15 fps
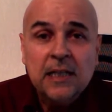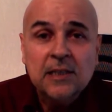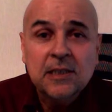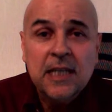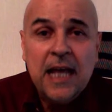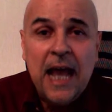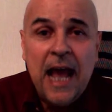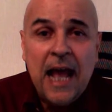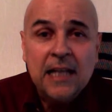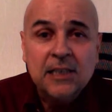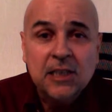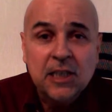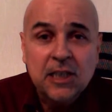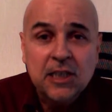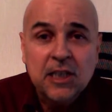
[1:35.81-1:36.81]
is the
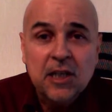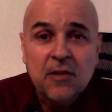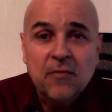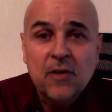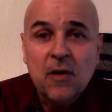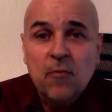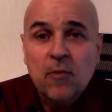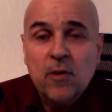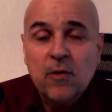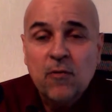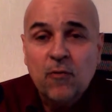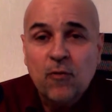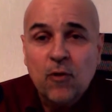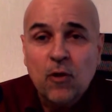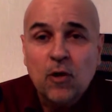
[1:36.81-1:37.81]
adjective that
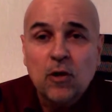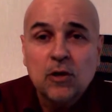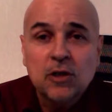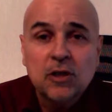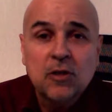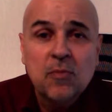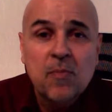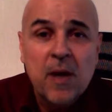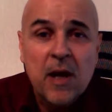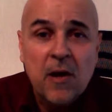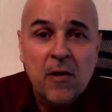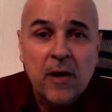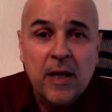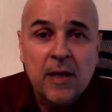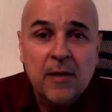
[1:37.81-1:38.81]
refers to
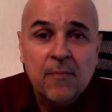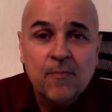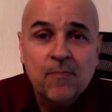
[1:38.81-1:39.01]
Mary.